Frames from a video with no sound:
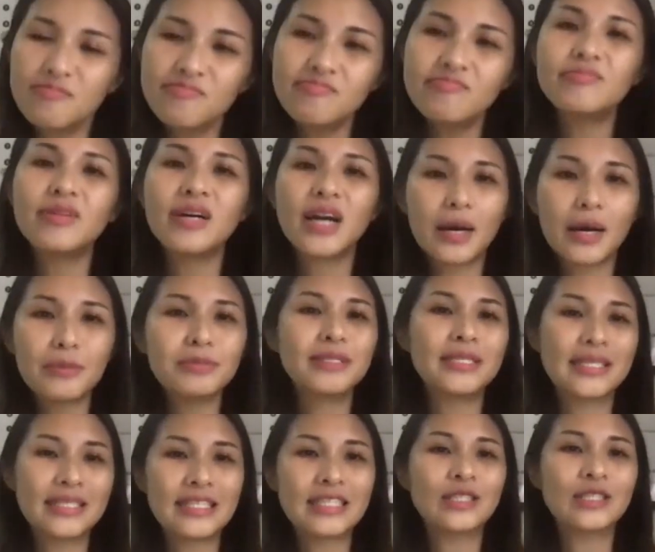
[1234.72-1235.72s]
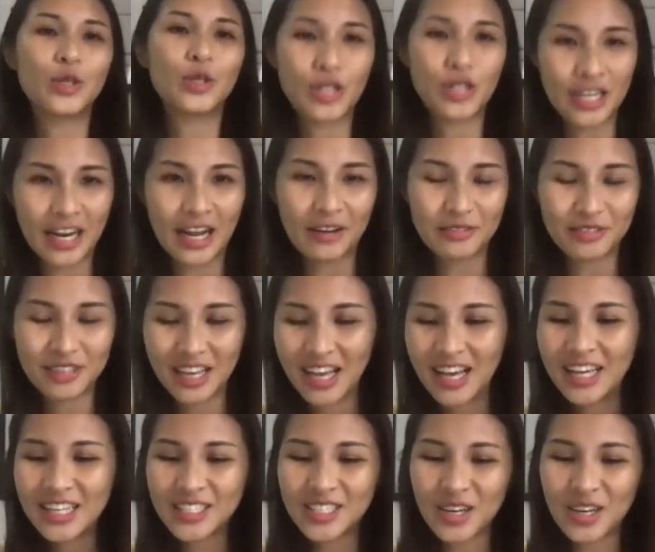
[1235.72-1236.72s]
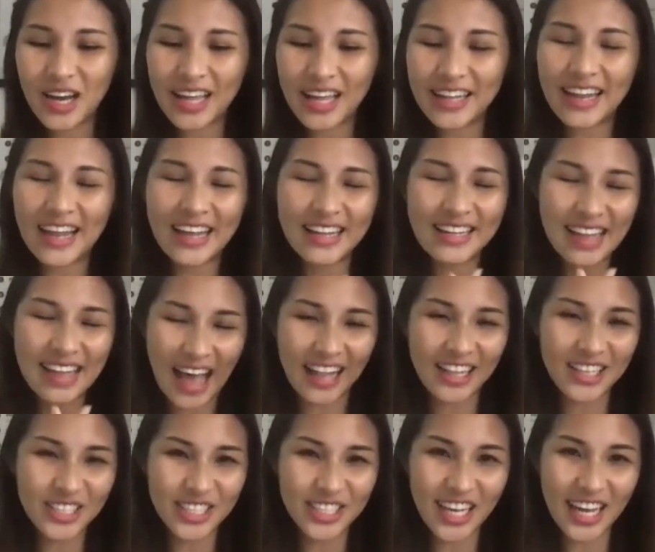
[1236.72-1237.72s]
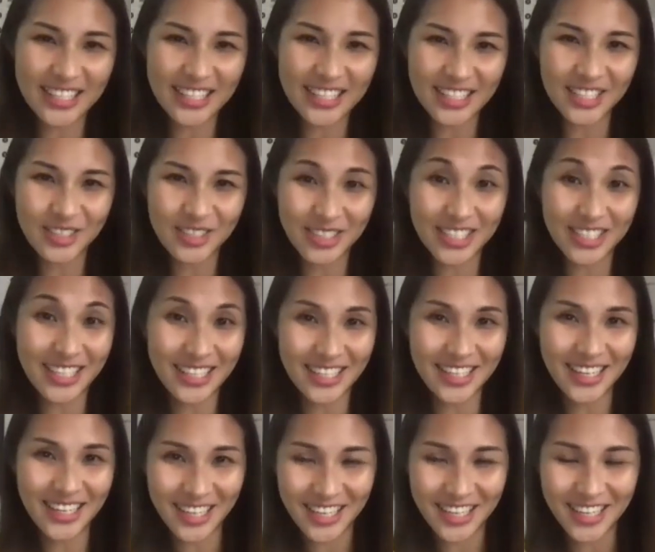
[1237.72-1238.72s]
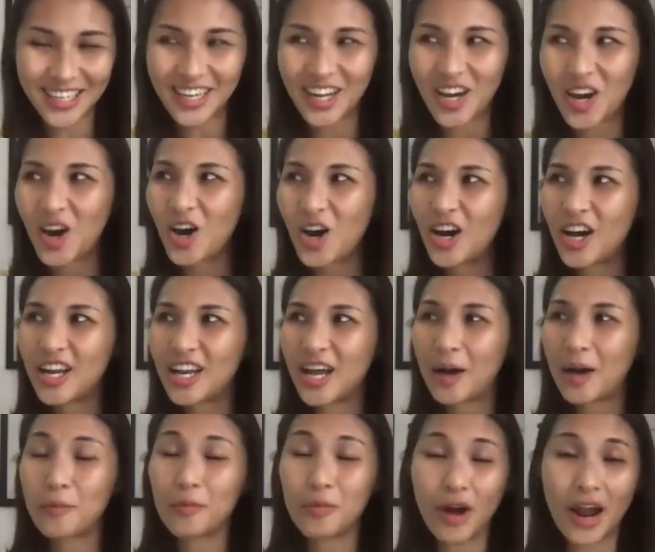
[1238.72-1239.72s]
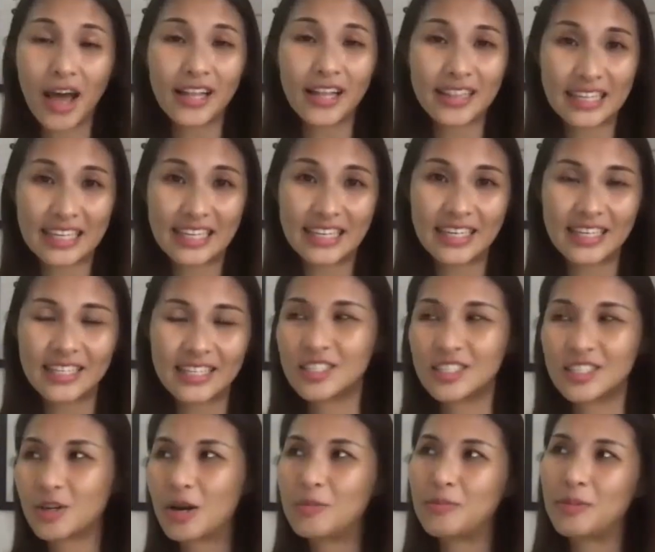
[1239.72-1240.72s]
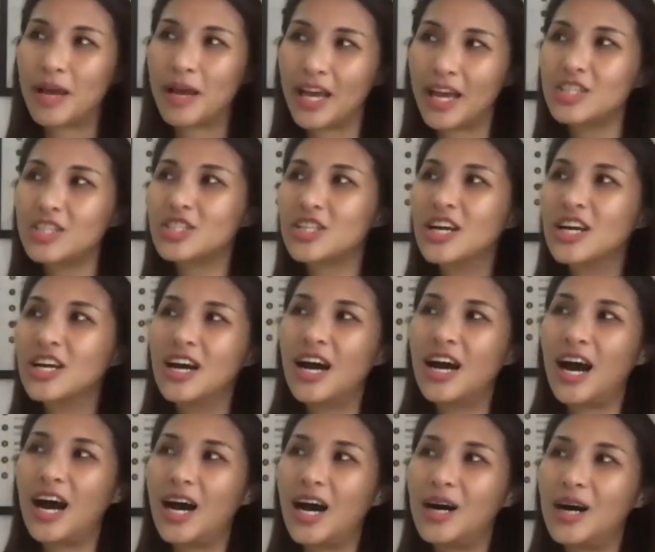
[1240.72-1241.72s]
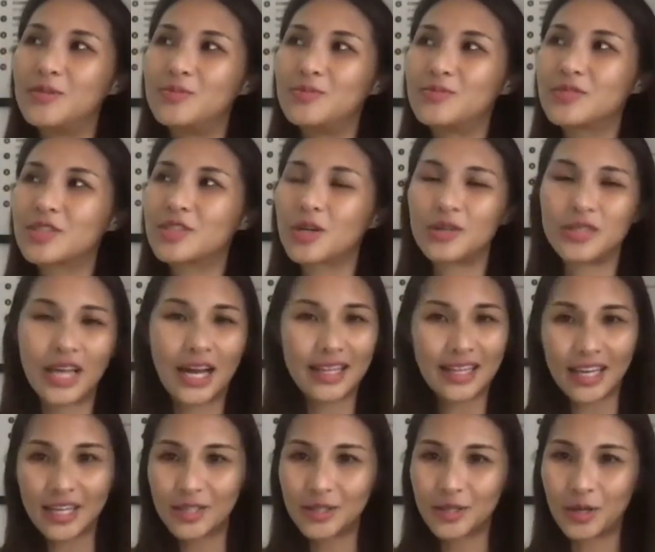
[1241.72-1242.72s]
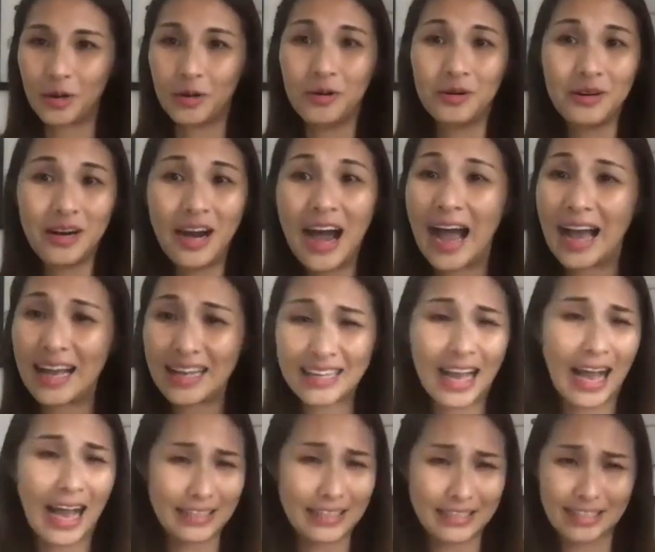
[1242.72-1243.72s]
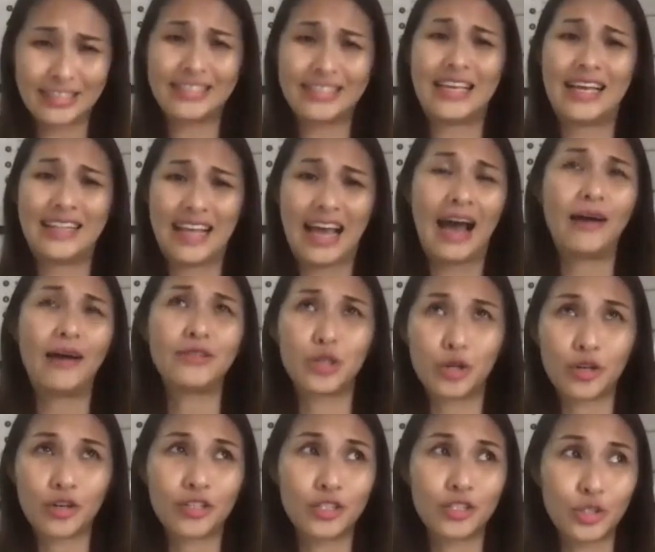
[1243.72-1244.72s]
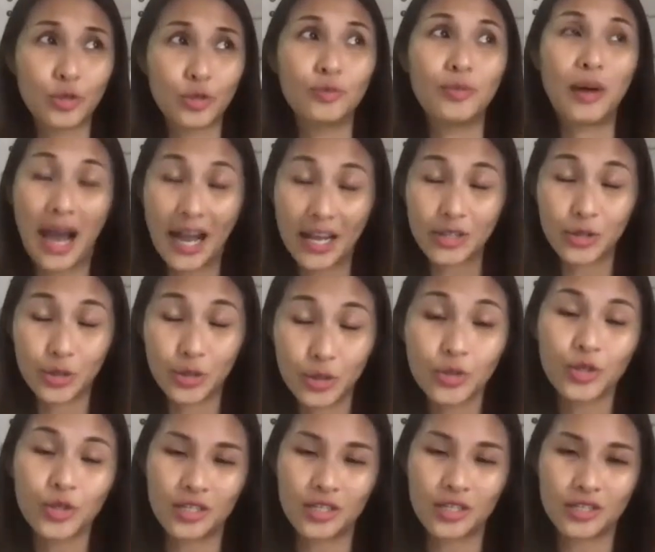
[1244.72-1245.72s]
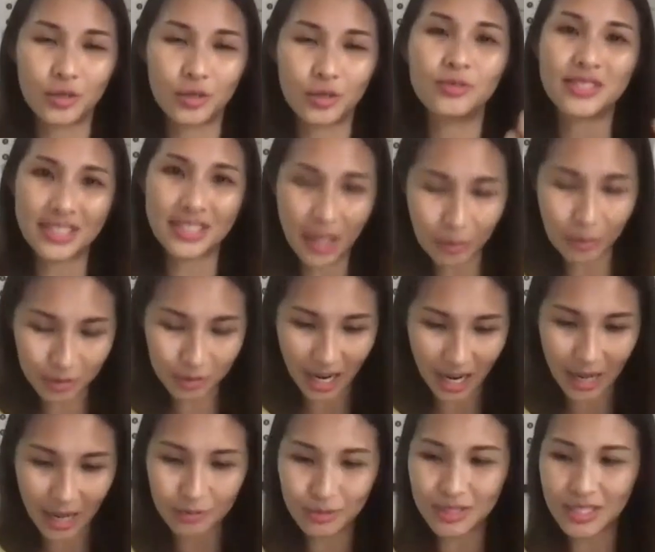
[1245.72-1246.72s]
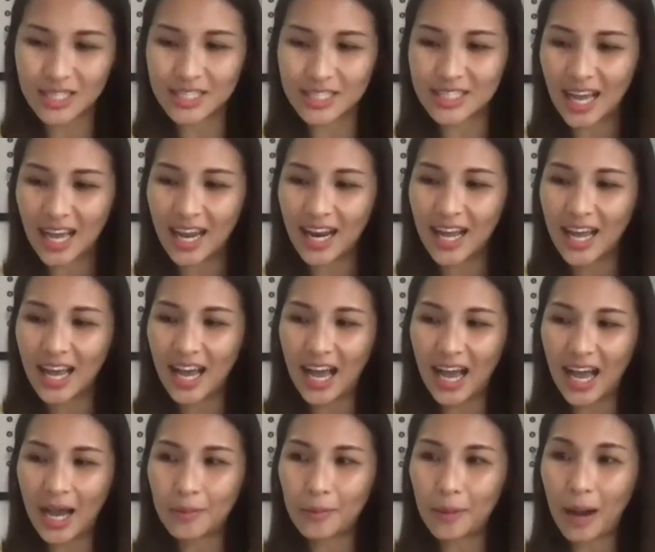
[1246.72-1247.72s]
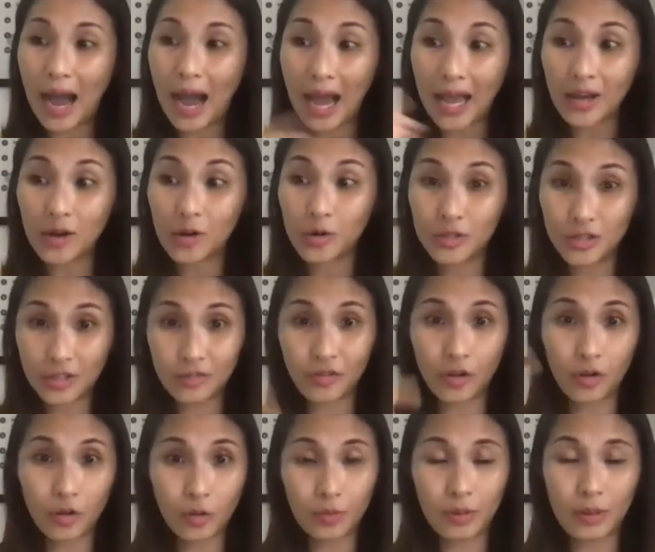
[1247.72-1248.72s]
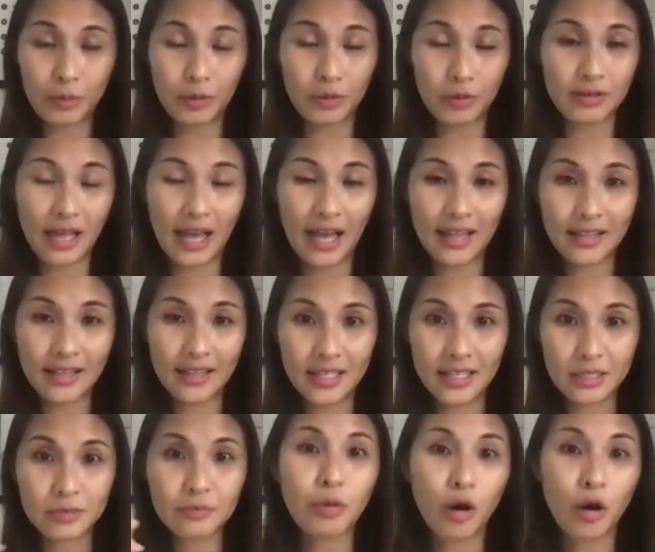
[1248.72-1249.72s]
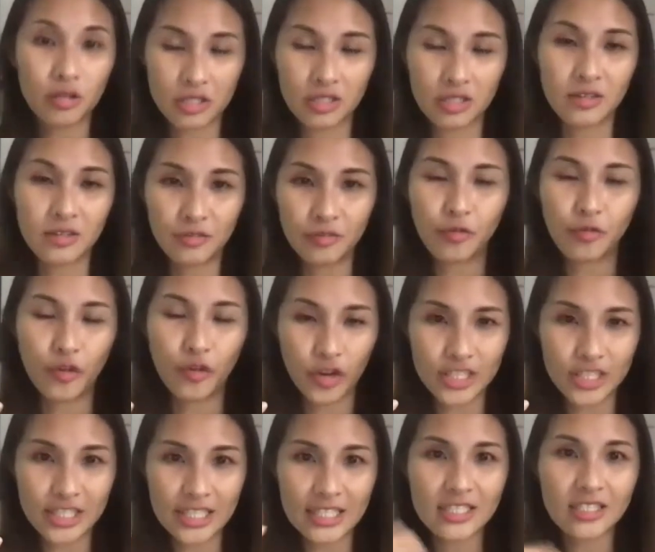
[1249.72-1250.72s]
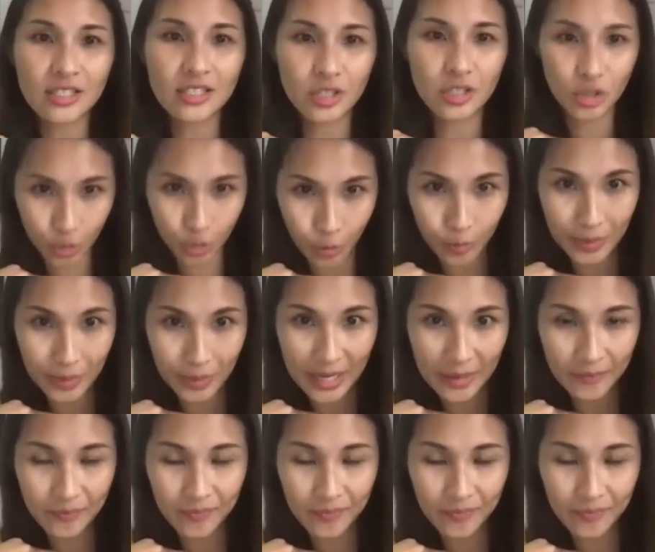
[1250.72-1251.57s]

perhaps this is good enough. So an analogy I just recently heard on a Brad Lee Instagram page. So yeah, there you go. I just said that I don't consume, but I do consume sometimes, is that I only follow people that is positive voices to me.